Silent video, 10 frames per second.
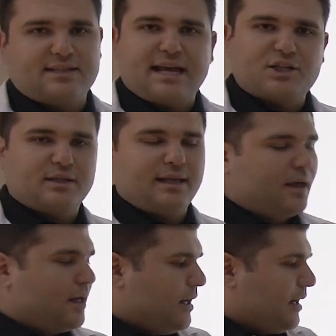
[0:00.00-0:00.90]
It's actually
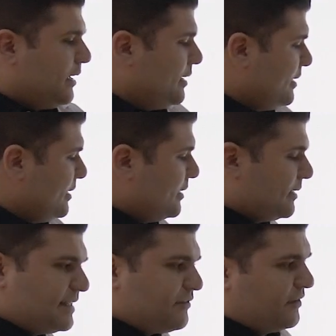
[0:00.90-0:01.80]

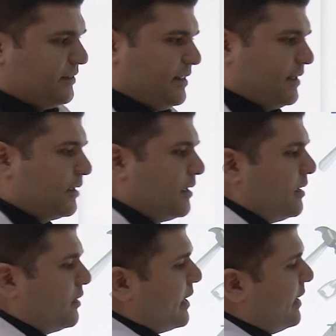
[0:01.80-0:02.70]
a different thing.
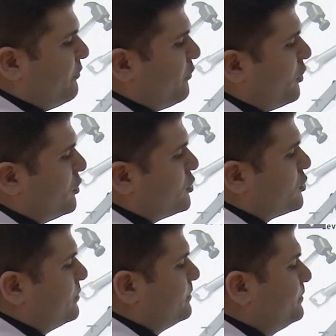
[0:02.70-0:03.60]
Okay,
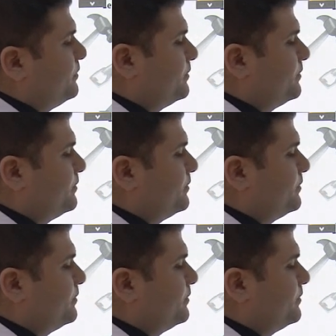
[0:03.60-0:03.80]
false.